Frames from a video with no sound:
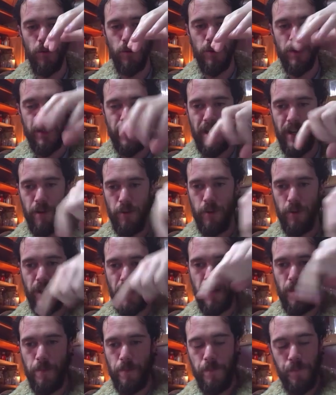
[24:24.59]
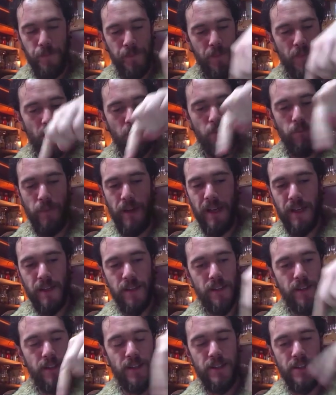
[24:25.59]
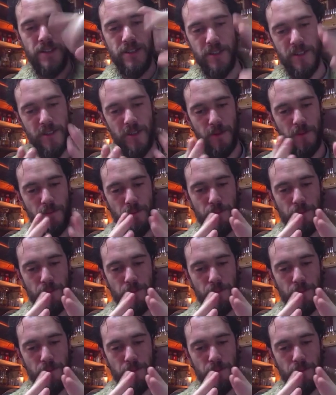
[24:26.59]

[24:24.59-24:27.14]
would they would um make these